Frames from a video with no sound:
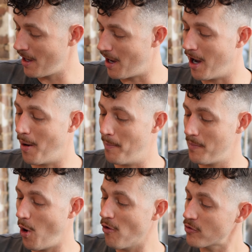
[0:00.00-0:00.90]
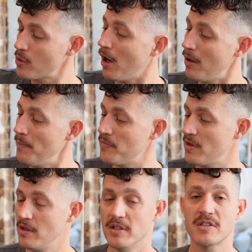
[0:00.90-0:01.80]
Overall,
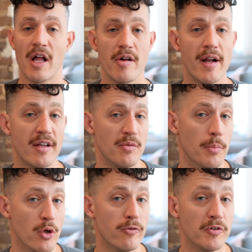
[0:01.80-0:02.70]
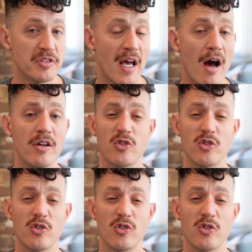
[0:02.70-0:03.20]
this clarinet has a beautiful sound.